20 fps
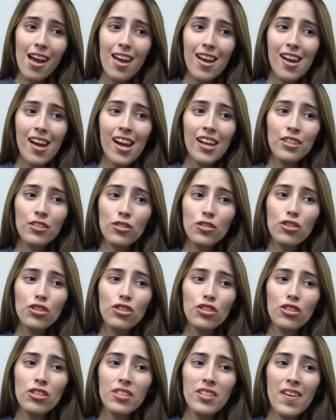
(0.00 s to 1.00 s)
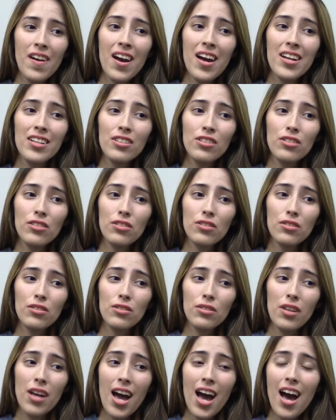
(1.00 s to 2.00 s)
and you should not
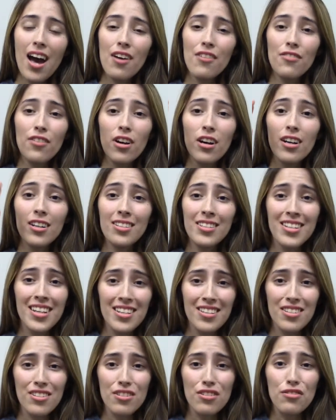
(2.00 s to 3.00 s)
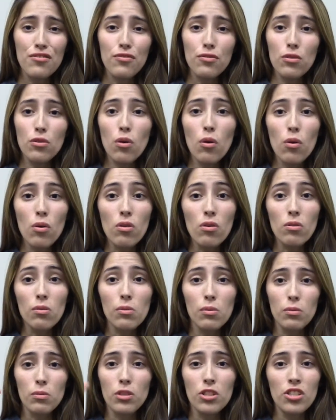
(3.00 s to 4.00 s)
have a negative goal,
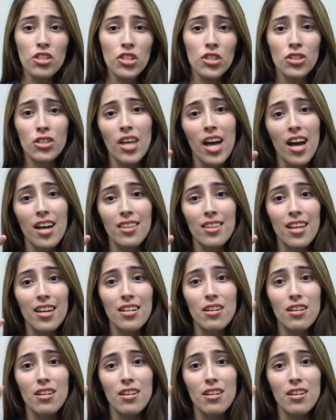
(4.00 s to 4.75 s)
which is that